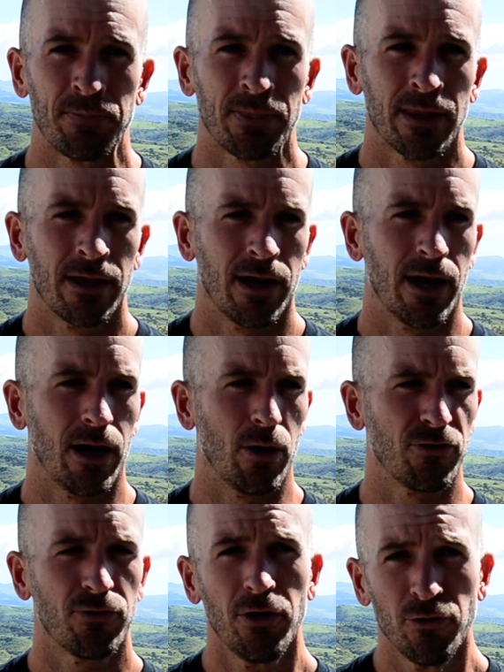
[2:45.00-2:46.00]
As
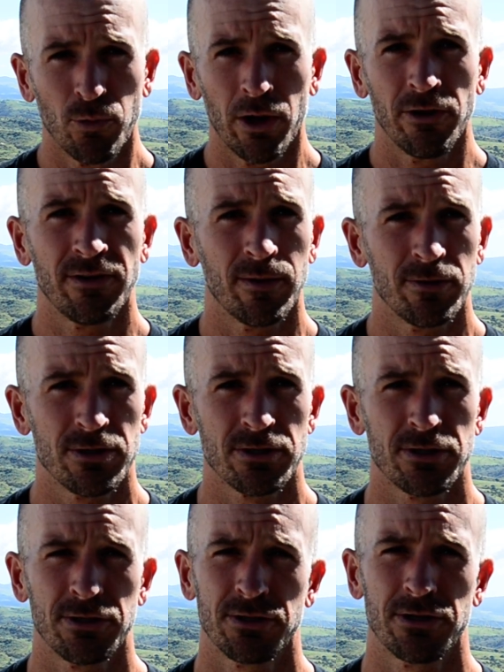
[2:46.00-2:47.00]
far as water temperature is
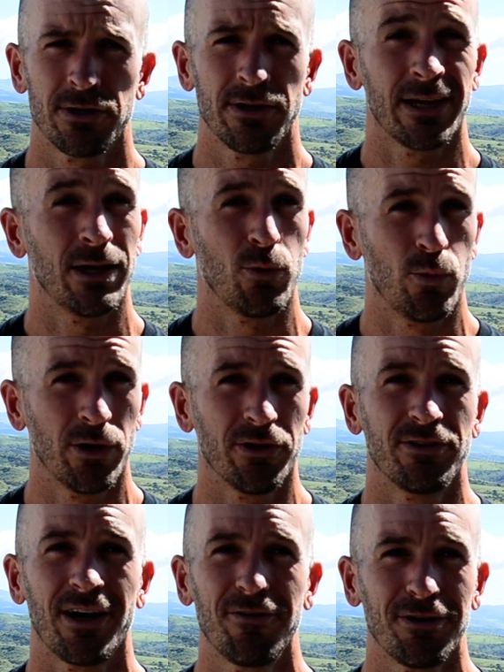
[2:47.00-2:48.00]
concerned, it will
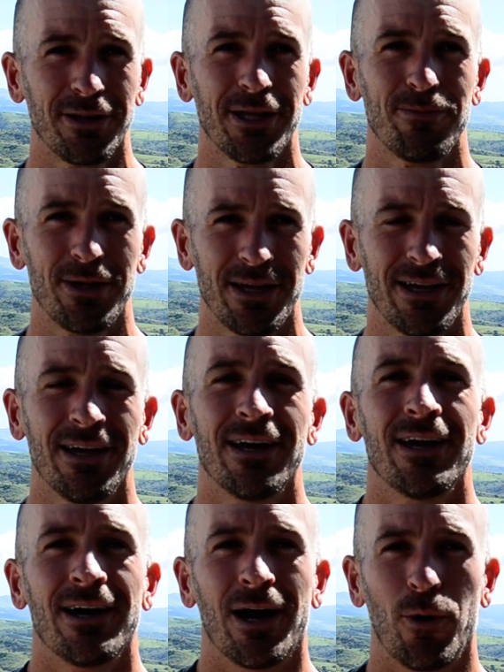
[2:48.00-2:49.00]
definitely be
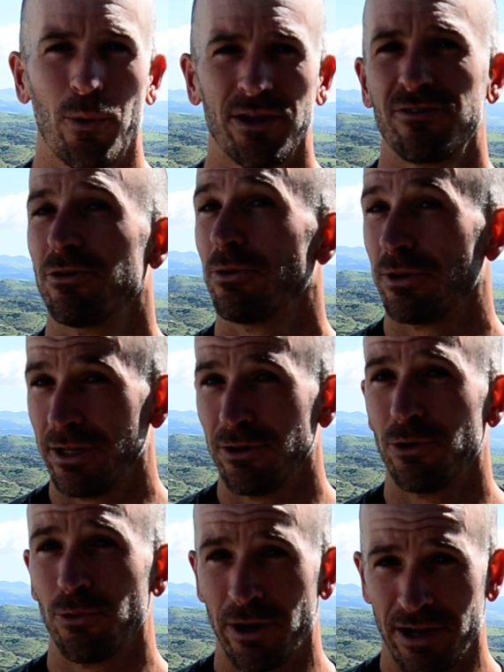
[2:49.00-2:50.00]
a wetsuit
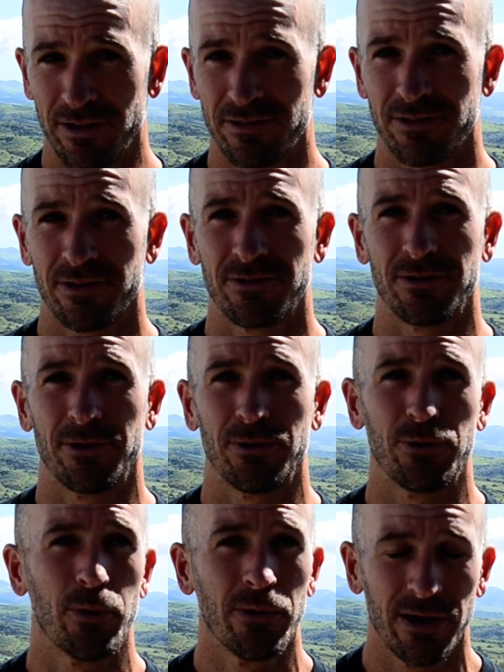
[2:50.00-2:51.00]
legal race, so
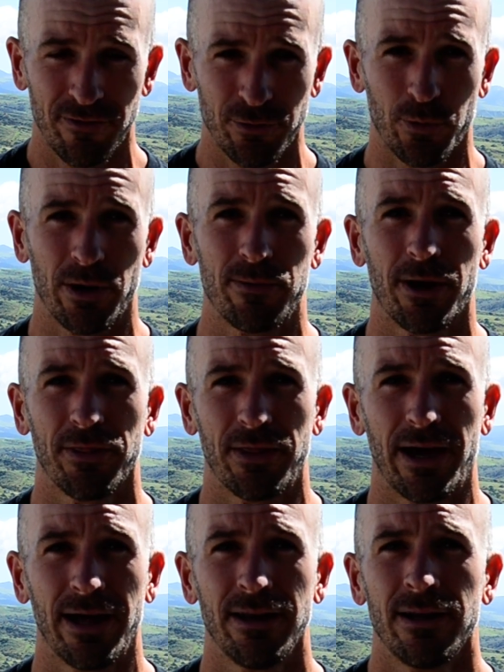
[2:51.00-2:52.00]
you won't have to worry about
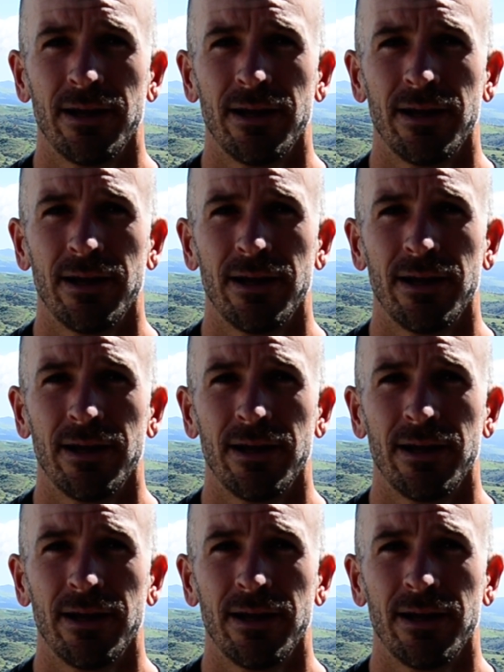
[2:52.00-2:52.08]
that.